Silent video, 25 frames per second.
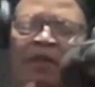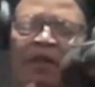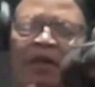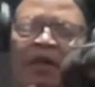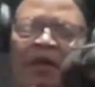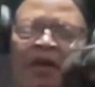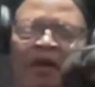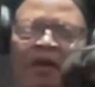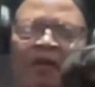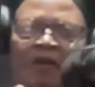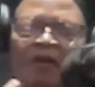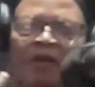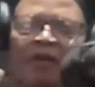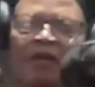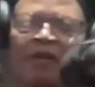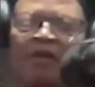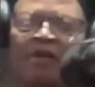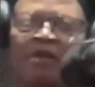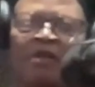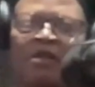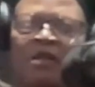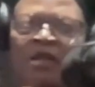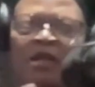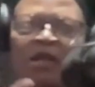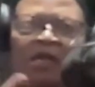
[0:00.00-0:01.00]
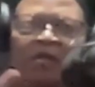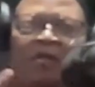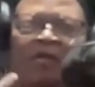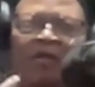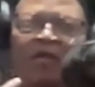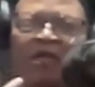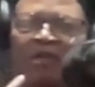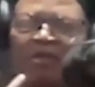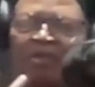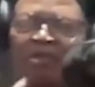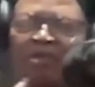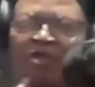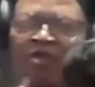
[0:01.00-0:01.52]
And then you tell me
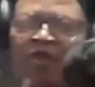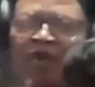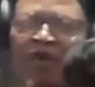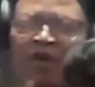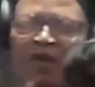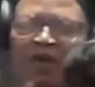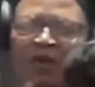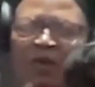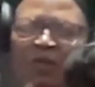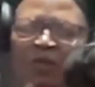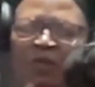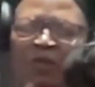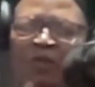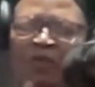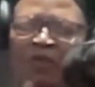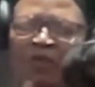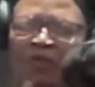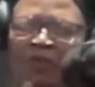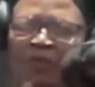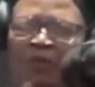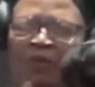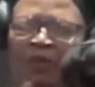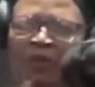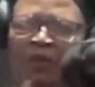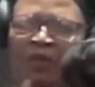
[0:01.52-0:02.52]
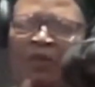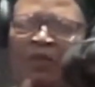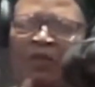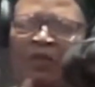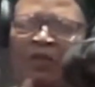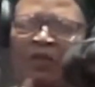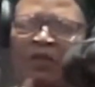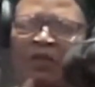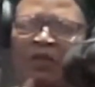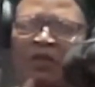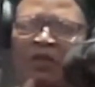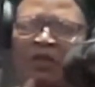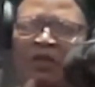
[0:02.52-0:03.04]
the price before that.
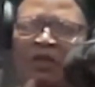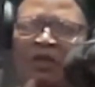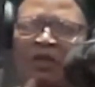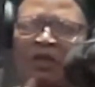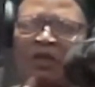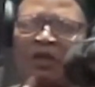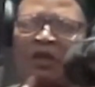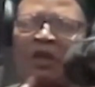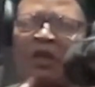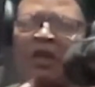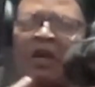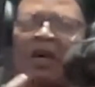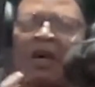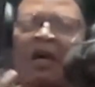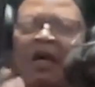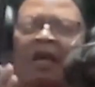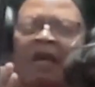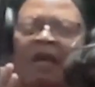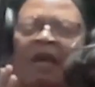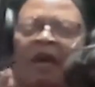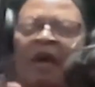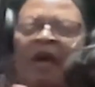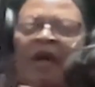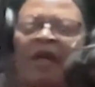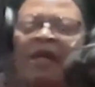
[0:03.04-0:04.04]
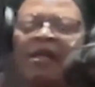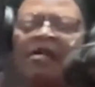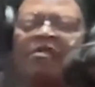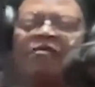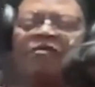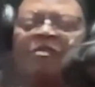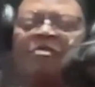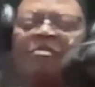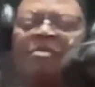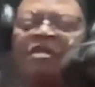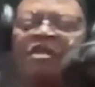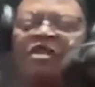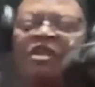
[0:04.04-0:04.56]
And I gave
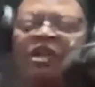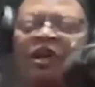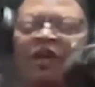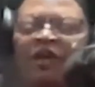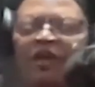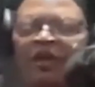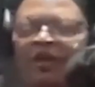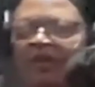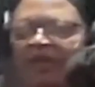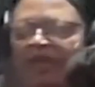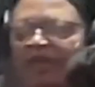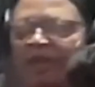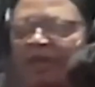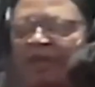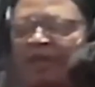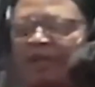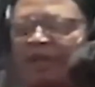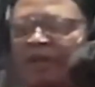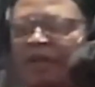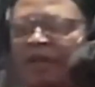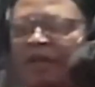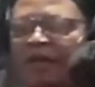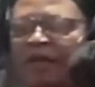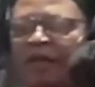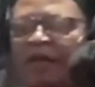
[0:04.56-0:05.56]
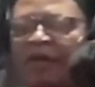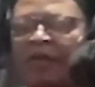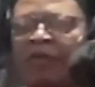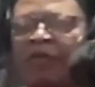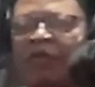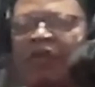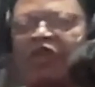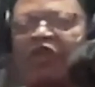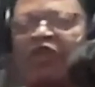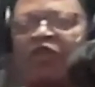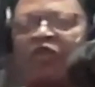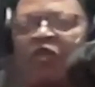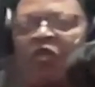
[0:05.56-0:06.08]
him 10
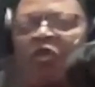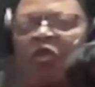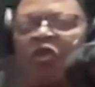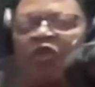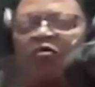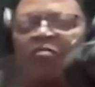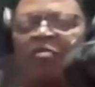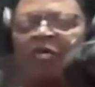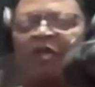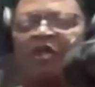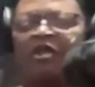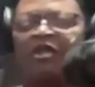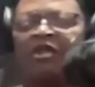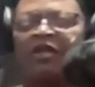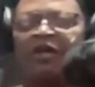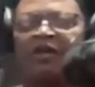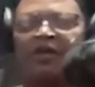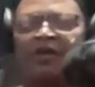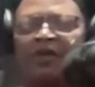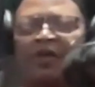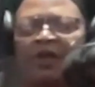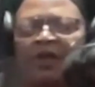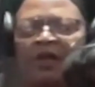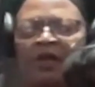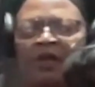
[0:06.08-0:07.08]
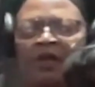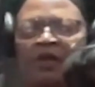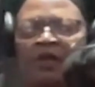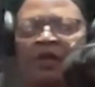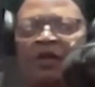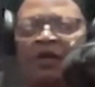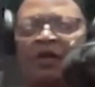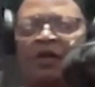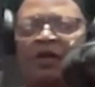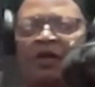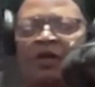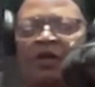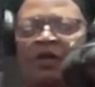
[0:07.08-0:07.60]
with a roll of material.
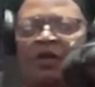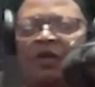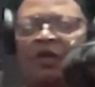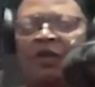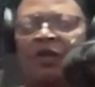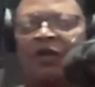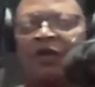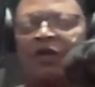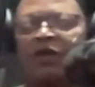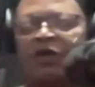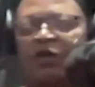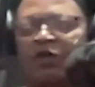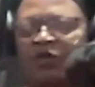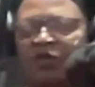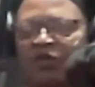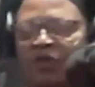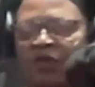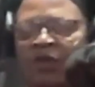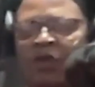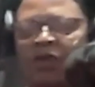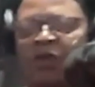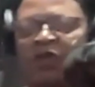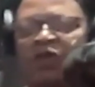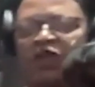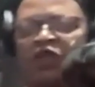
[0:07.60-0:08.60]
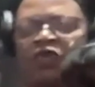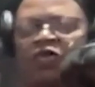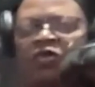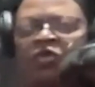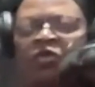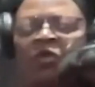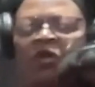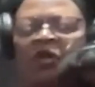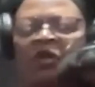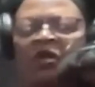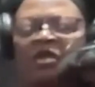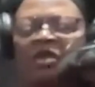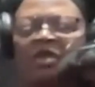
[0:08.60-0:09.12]
Go and
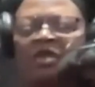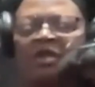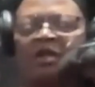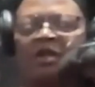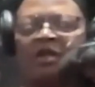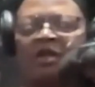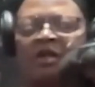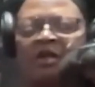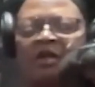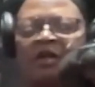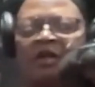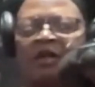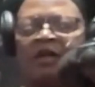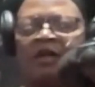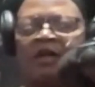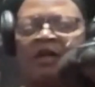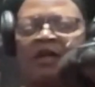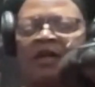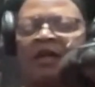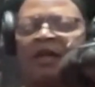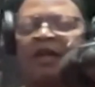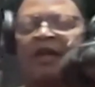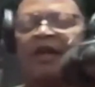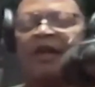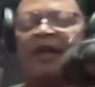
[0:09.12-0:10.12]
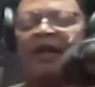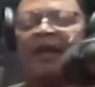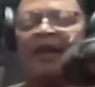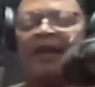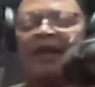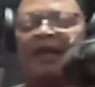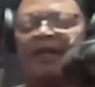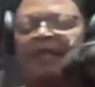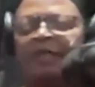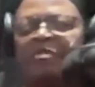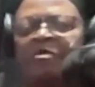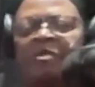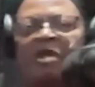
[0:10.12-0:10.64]
do it. In the
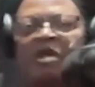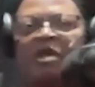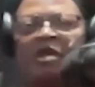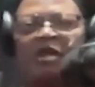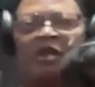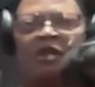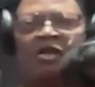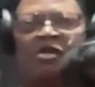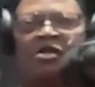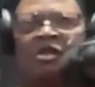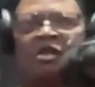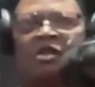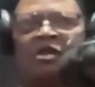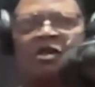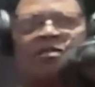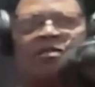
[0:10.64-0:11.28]
last minute,